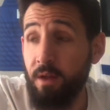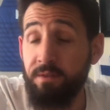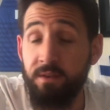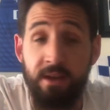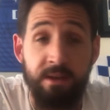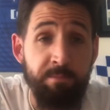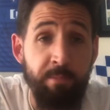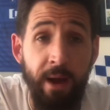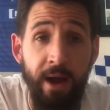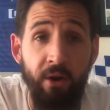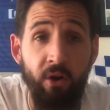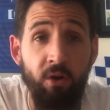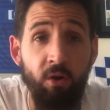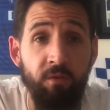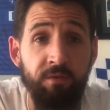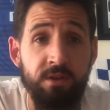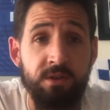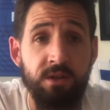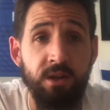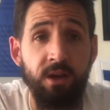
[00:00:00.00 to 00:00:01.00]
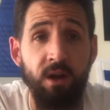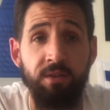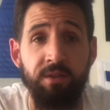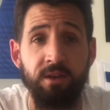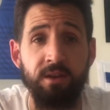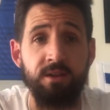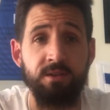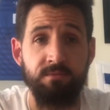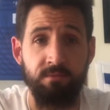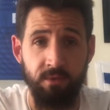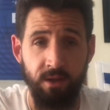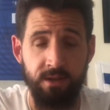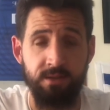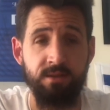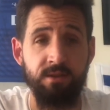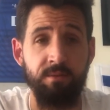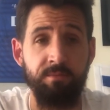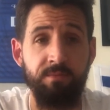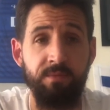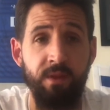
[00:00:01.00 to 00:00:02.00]
Dean Parrott, obviously, I think is
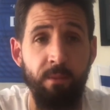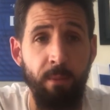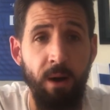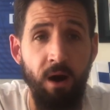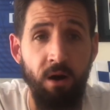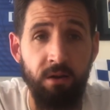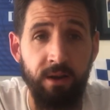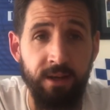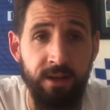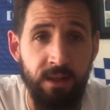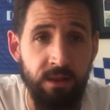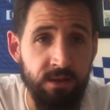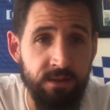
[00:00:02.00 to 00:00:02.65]
the marquee,